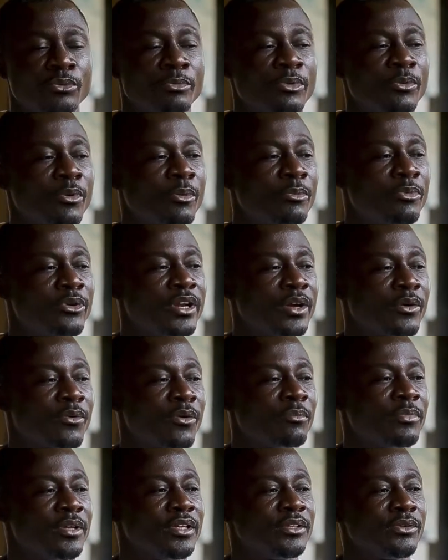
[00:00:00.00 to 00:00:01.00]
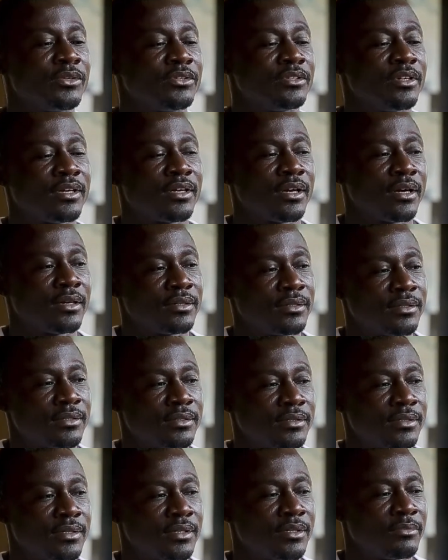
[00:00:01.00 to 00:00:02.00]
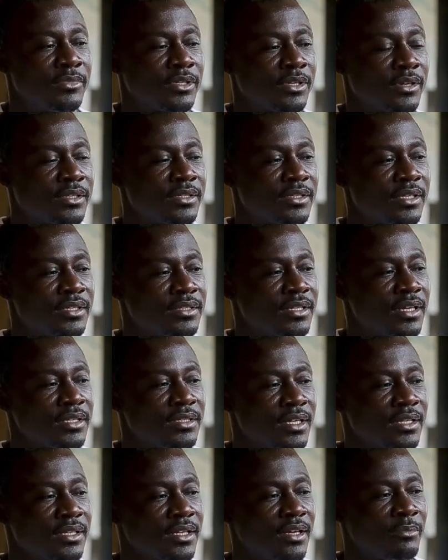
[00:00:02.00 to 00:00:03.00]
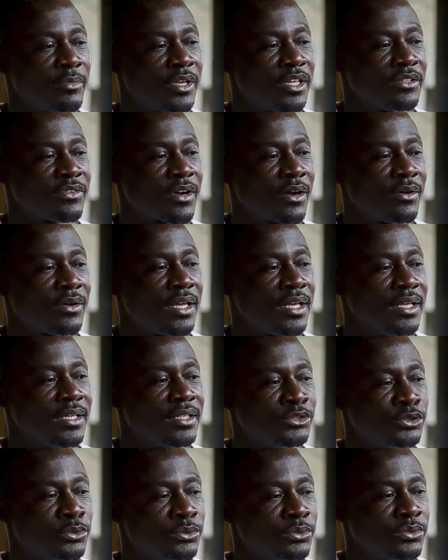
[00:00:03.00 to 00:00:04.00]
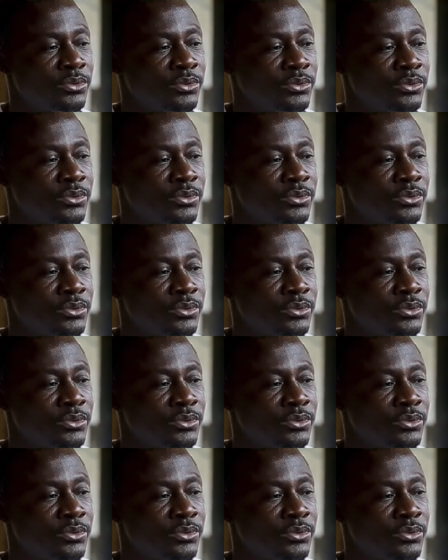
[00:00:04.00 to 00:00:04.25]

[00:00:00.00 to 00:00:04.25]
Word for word: National United Nations volunteer. I work with the United